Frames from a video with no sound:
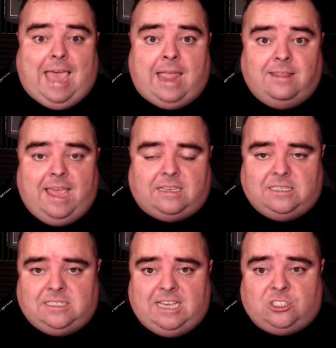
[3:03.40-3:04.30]

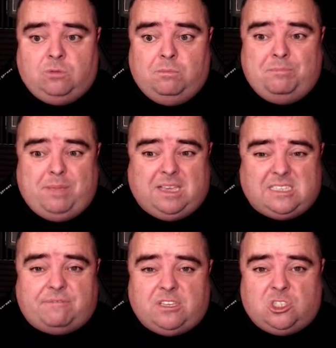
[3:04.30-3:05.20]
indexing system,
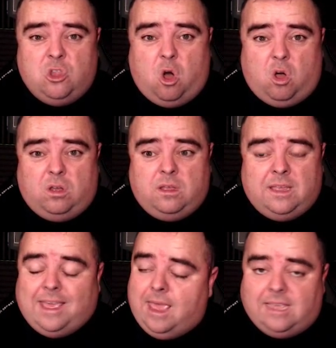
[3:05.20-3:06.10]
because if it's not,
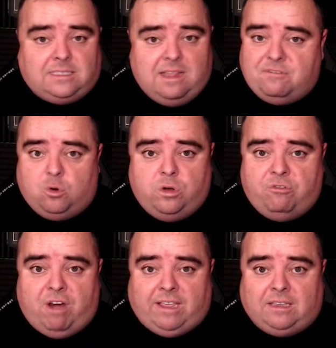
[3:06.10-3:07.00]
it's never going
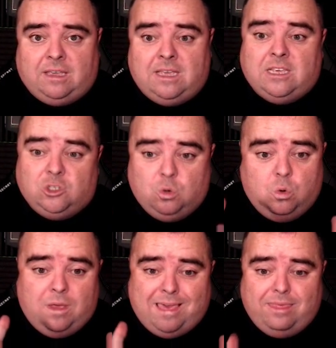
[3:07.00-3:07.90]
to rank.
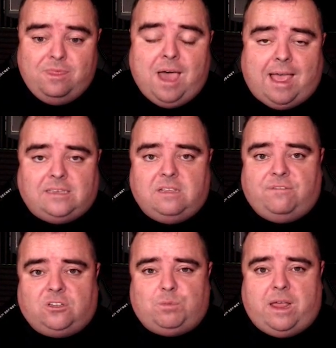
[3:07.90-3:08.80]
So that is the
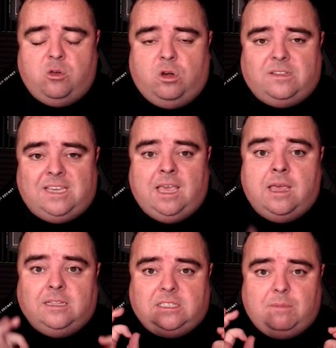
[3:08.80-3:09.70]
first priority,
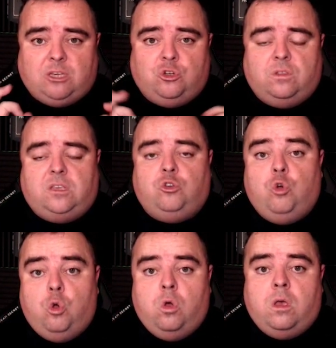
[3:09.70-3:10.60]
to make sure that
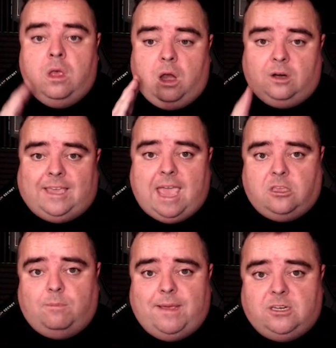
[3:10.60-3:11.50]
you are
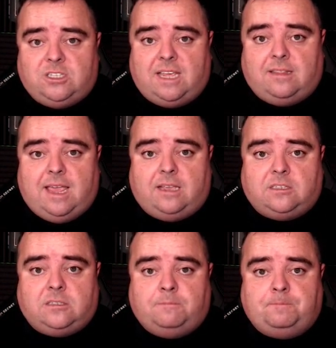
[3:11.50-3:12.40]
getting your pages
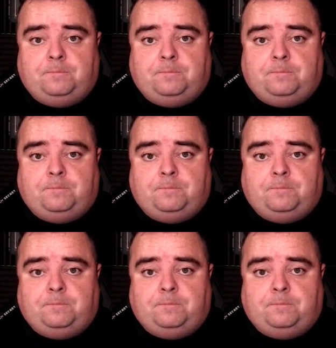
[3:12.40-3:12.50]
indexed.